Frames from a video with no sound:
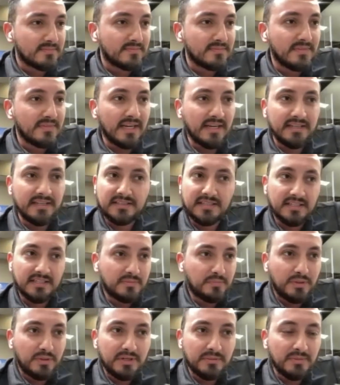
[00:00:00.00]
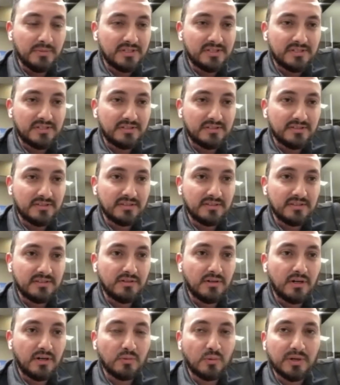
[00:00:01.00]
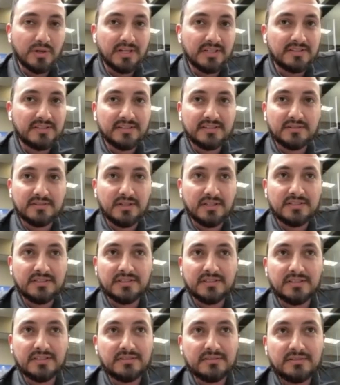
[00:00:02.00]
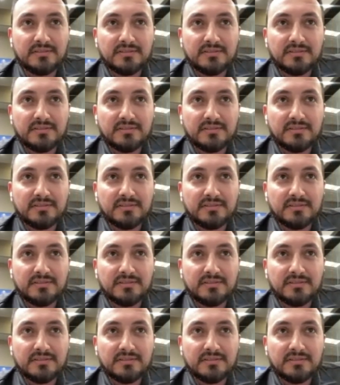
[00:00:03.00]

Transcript: yeah, it's it's pretty much yard work. It's it's yeah, it's a